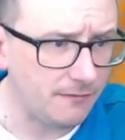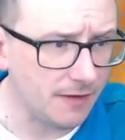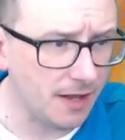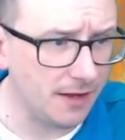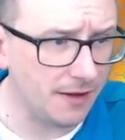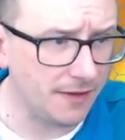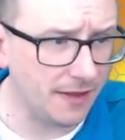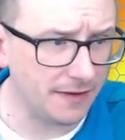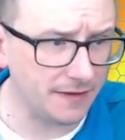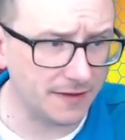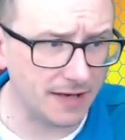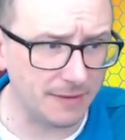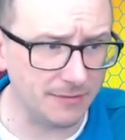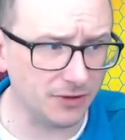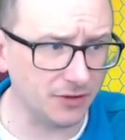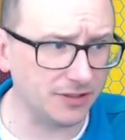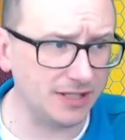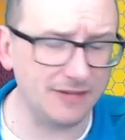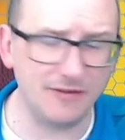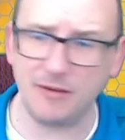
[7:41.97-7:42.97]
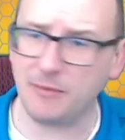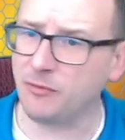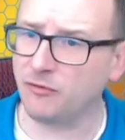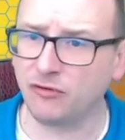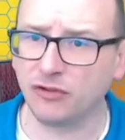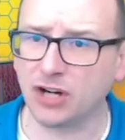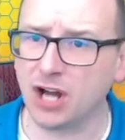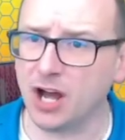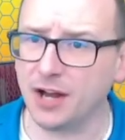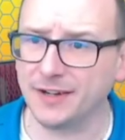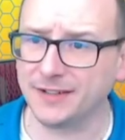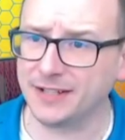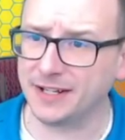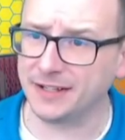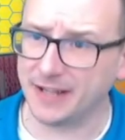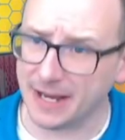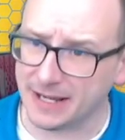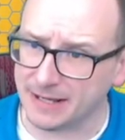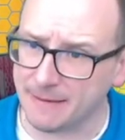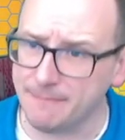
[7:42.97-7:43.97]
That this game's on TV, but regardless,
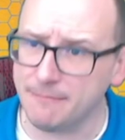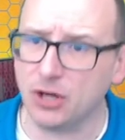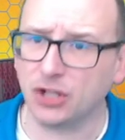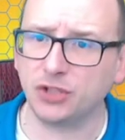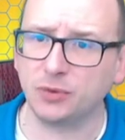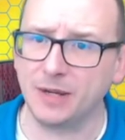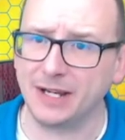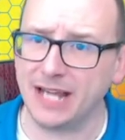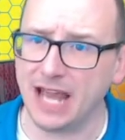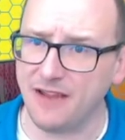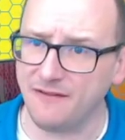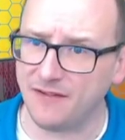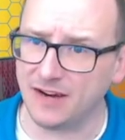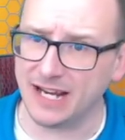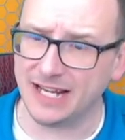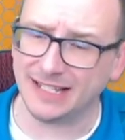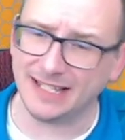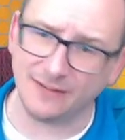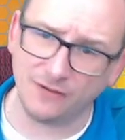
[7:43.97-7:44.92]
it's a must-win game for Leeds.